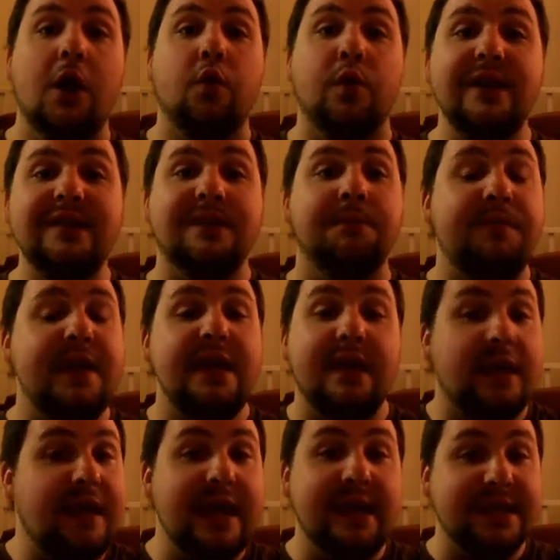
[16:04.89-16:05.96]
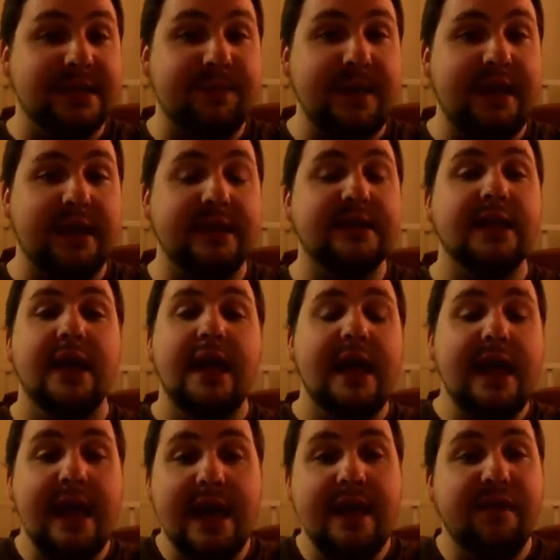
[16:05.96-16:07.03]
Reason being, again, is because
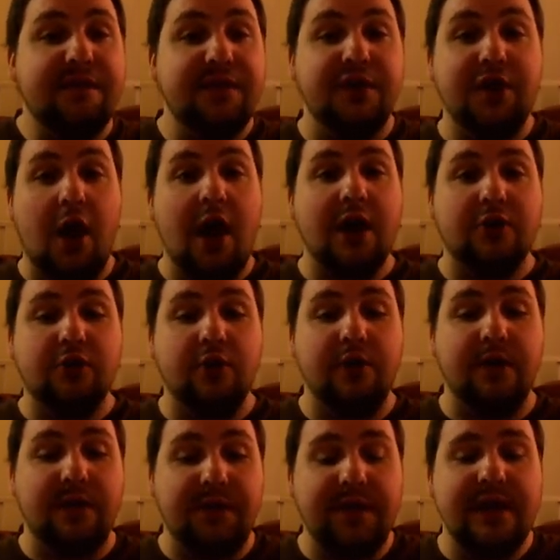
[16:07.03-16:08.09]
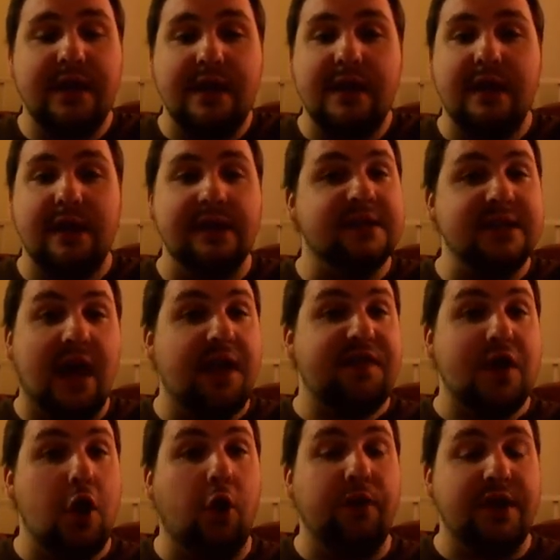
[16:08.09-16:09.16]
if the doctor is not
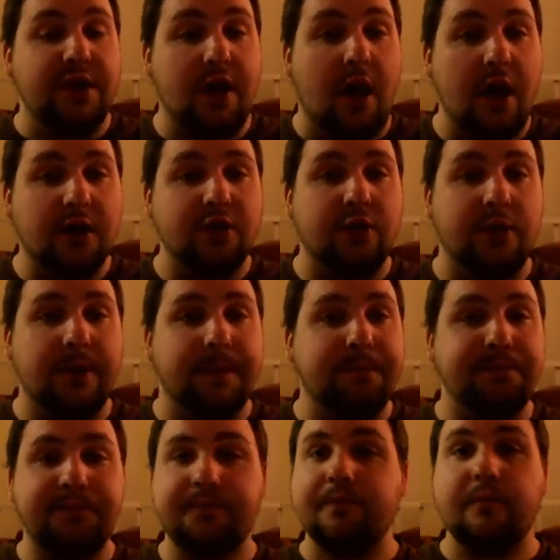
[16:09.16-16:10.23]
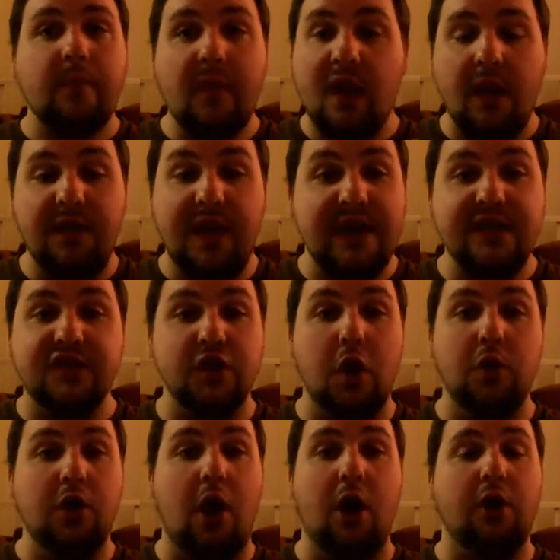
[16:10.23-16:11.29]
the only doctor, then he's
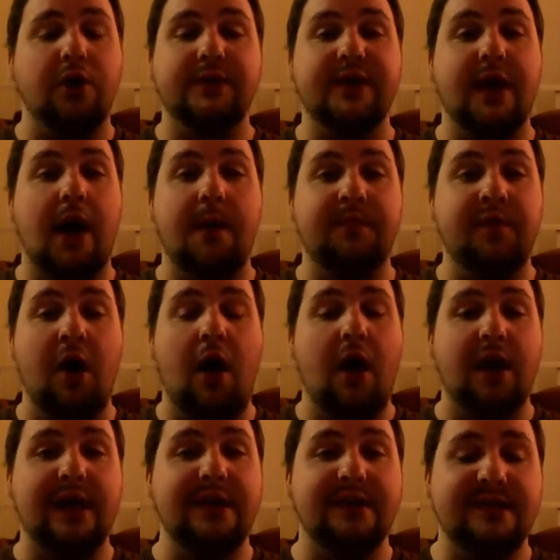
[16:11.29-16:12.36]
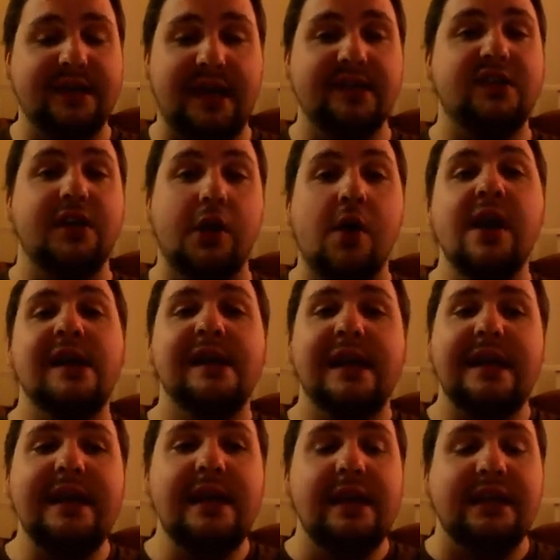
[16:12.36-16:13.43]
no longer top dog in a sense. You know,
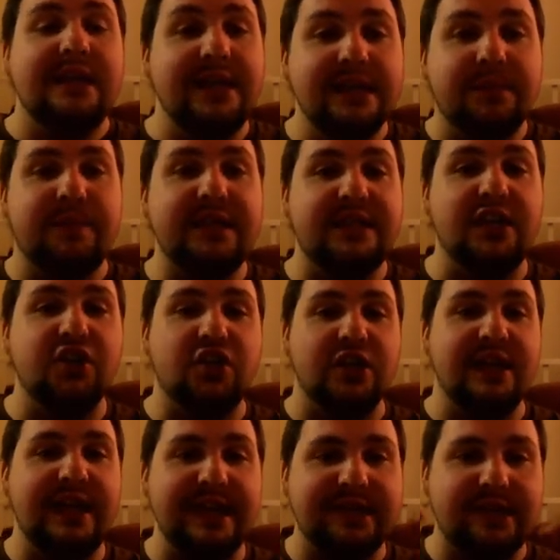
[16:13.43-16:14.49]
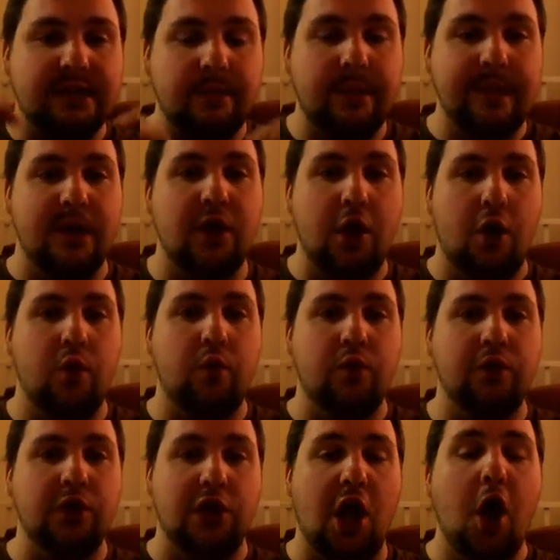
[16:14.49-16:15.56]
he his position gets you know
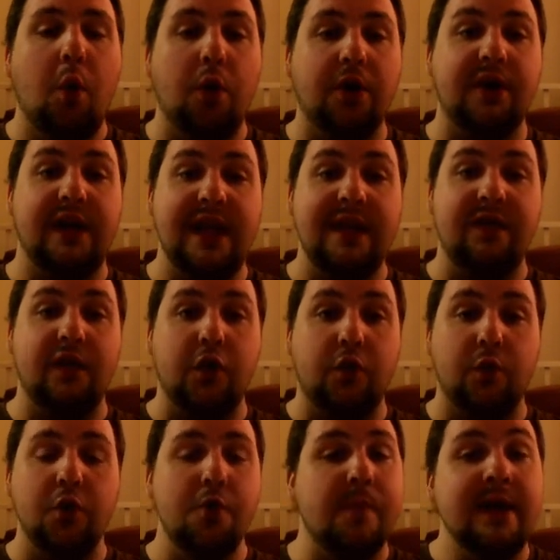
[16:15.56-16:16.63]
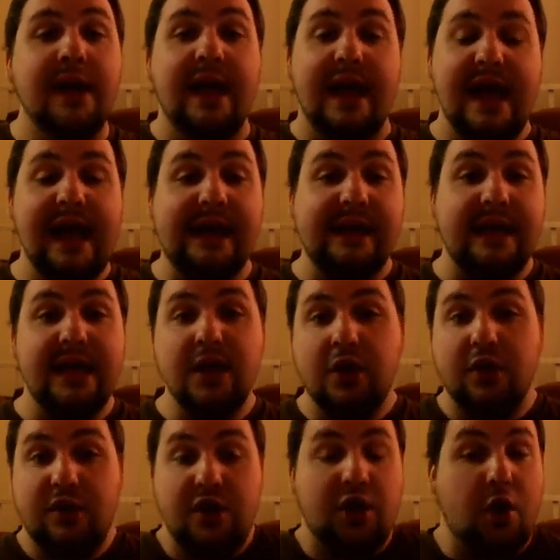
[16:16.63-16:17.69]
lowered in the group, and he
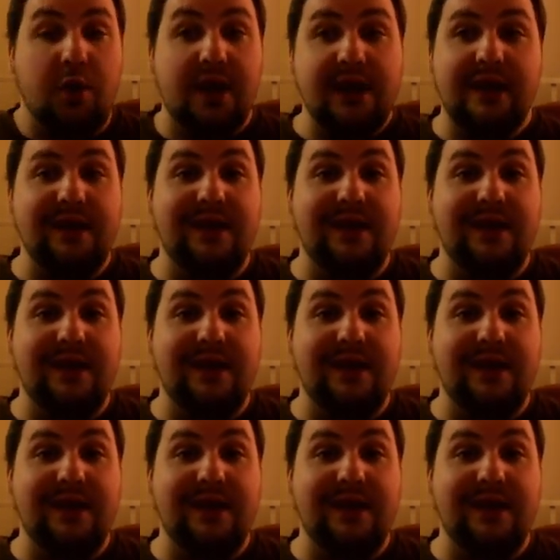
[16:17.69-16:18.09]
could you know